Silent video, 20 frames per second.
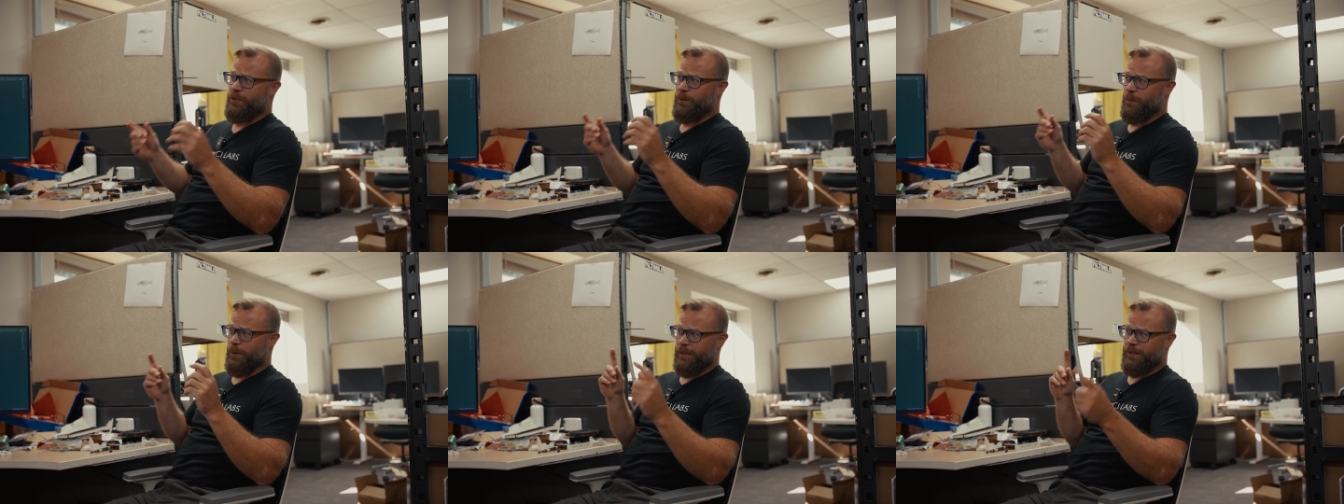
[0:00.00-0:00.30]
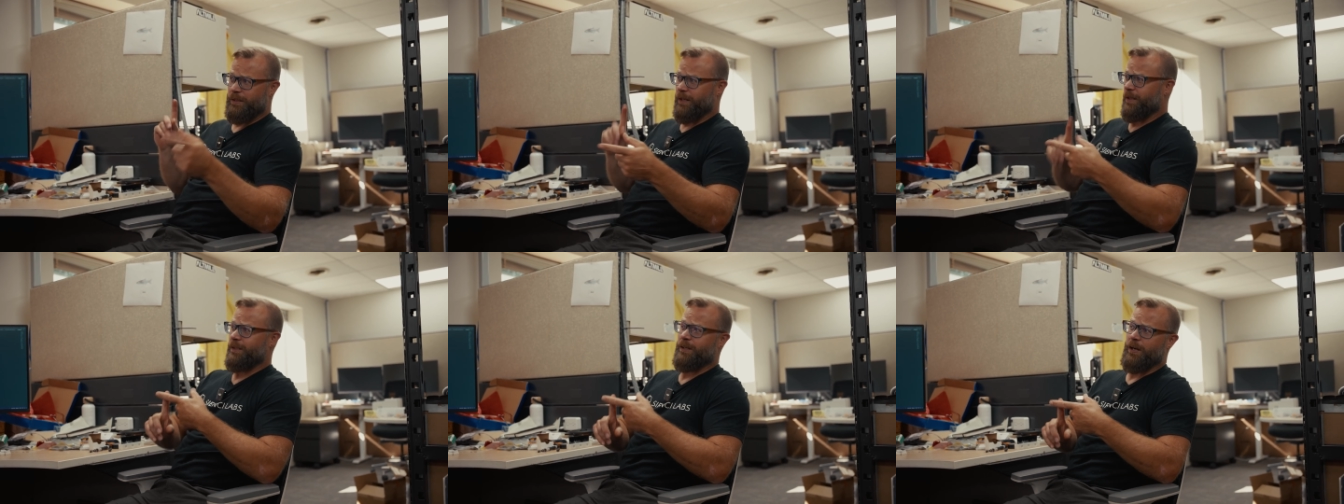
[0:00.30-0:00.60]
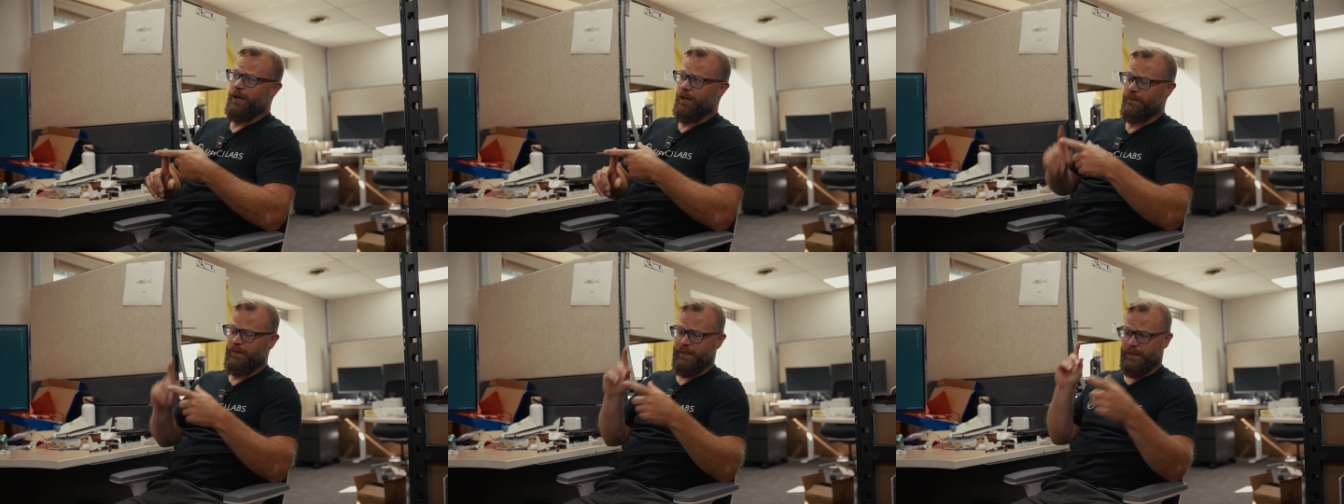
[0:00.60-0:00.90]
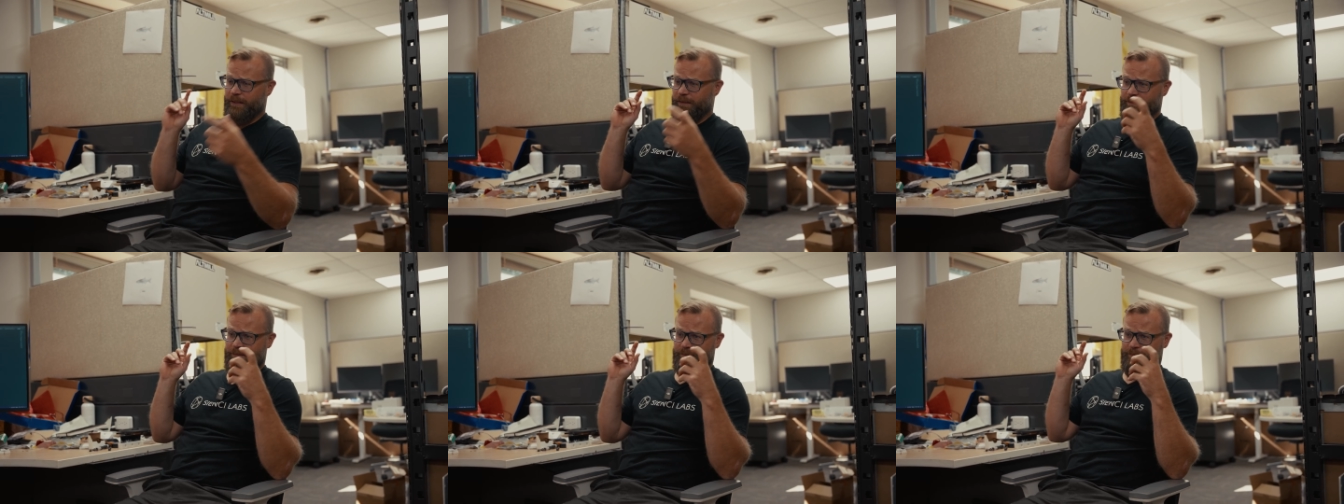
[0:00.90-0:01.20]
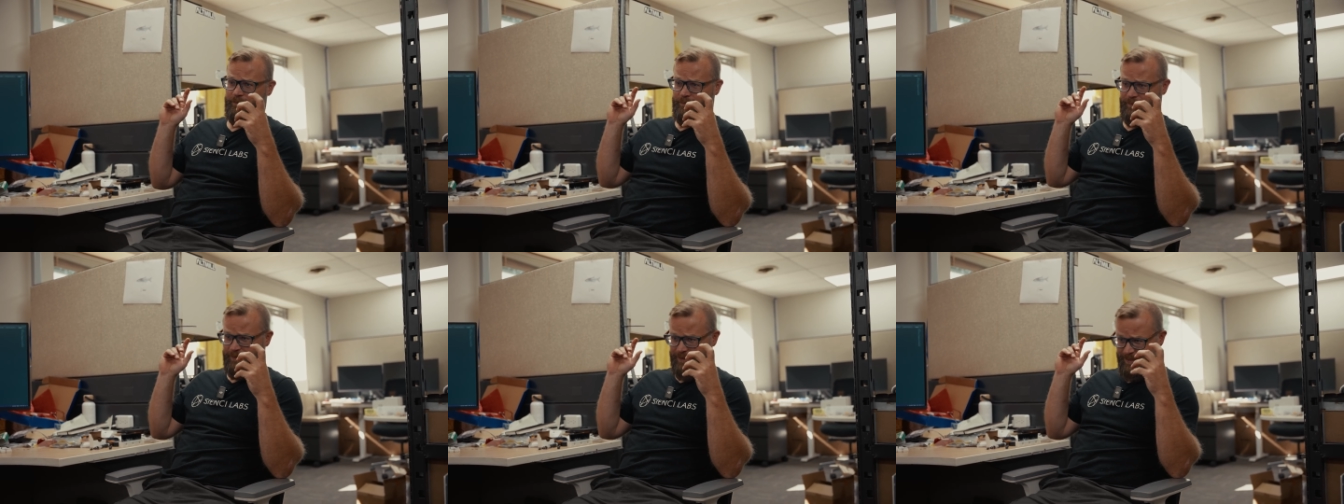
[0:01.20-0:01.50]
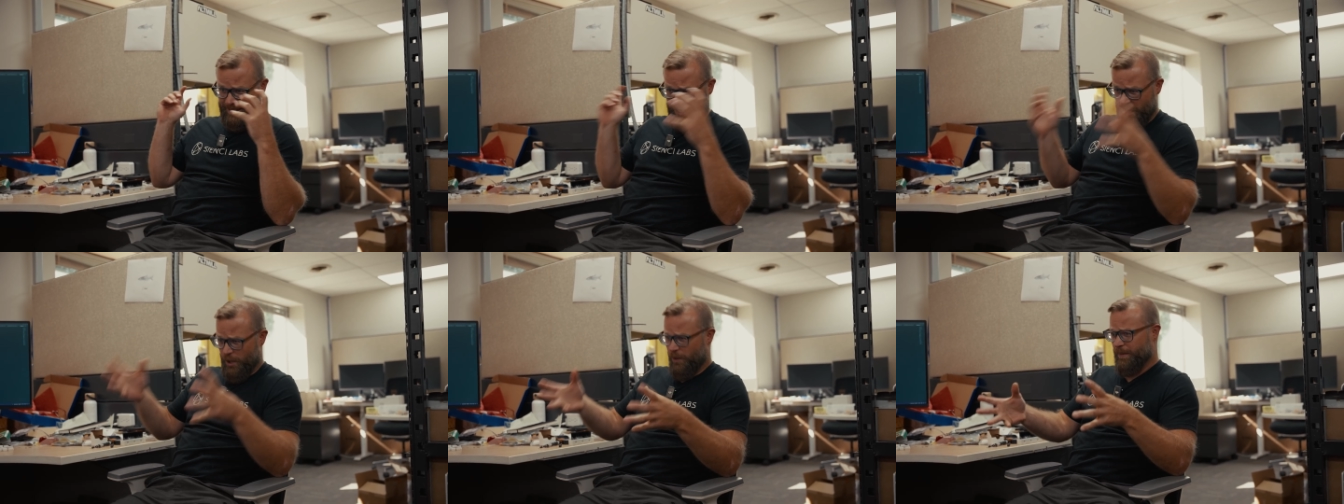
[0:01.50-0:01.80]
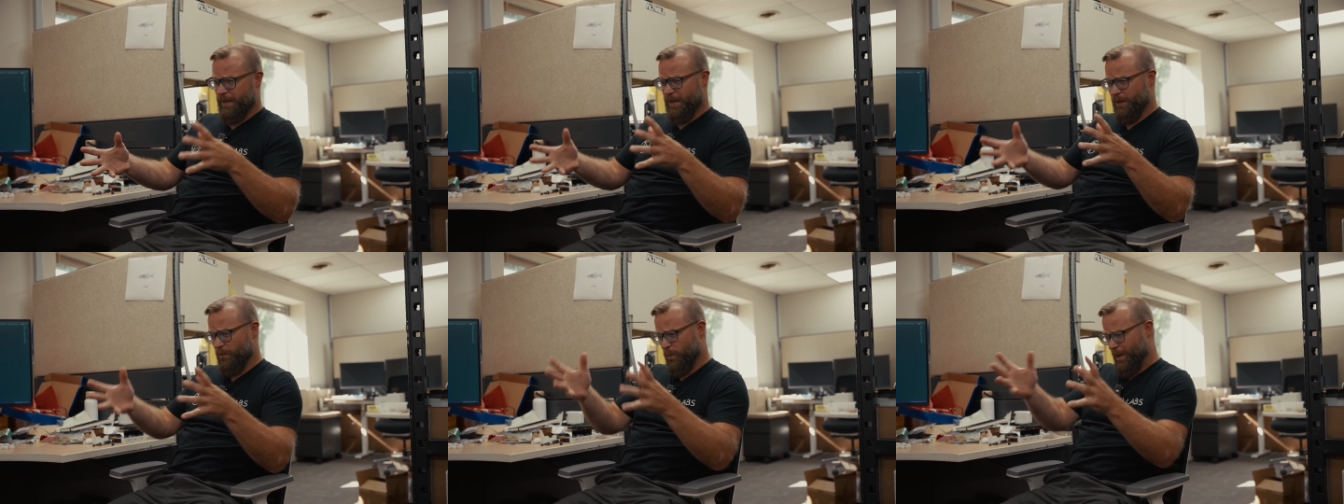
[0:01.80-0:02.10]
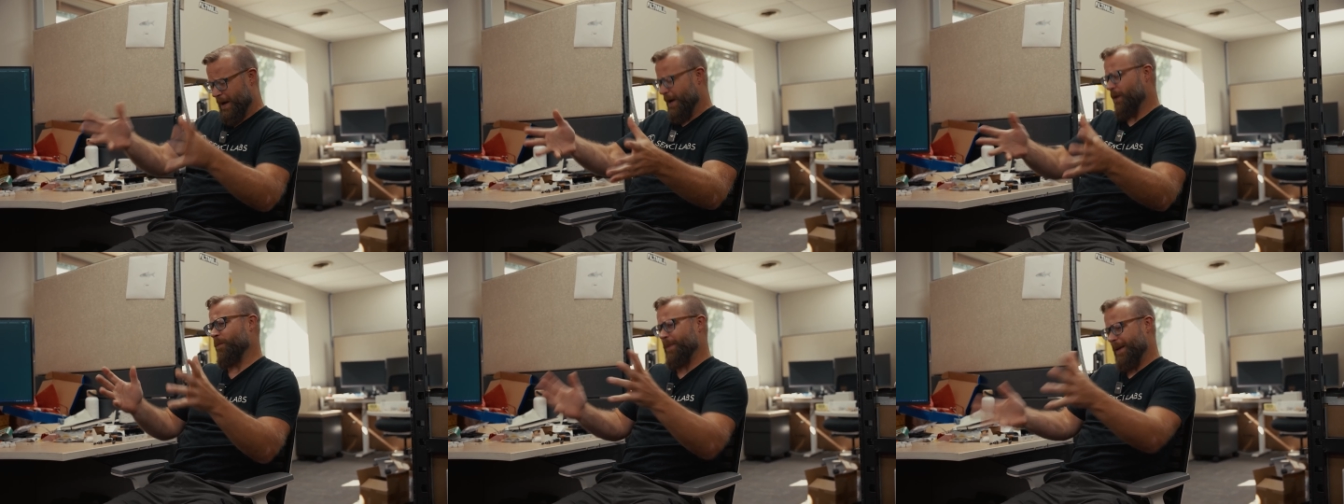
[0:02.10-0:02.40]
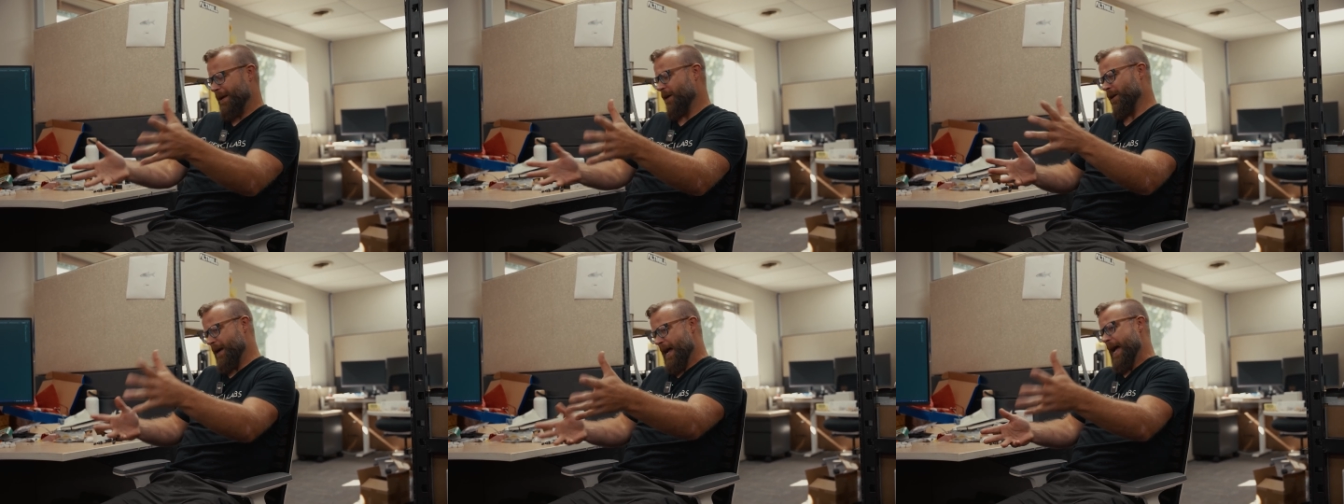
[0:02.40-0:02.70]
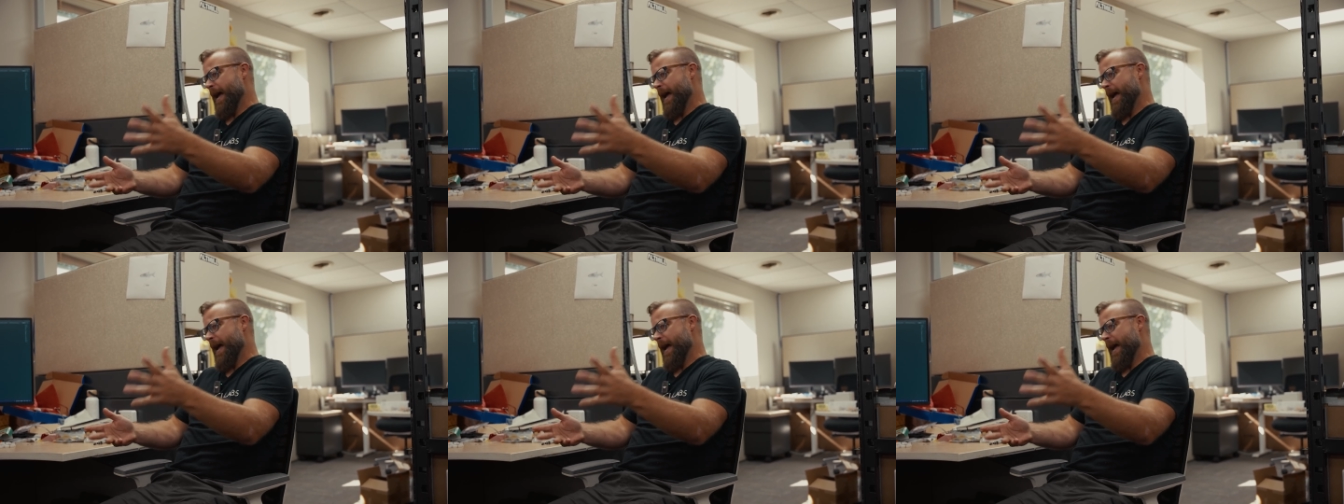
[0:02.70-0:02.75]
you are done carving. Tell me where we are